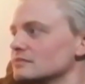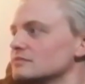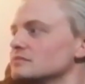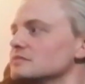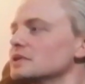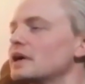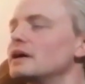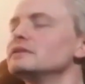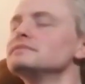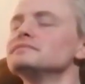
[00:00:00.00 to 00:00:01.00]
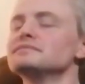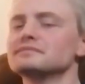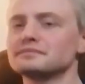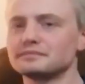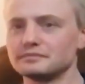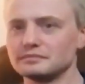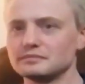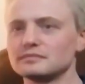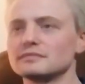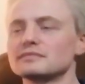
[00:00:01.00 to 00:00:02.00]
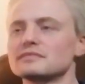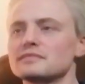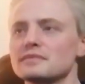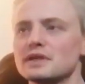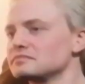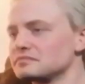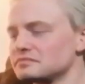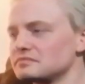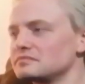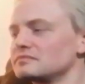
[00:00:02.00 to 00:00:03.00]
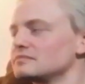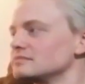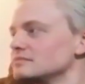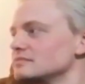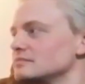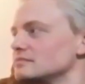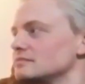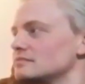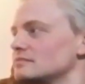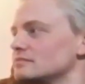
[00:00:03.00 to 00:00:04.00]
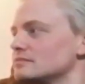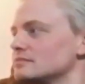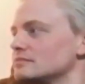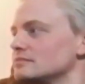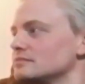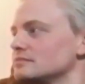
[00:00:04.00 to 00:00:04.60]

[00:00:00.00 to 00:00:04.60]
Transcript: (silent)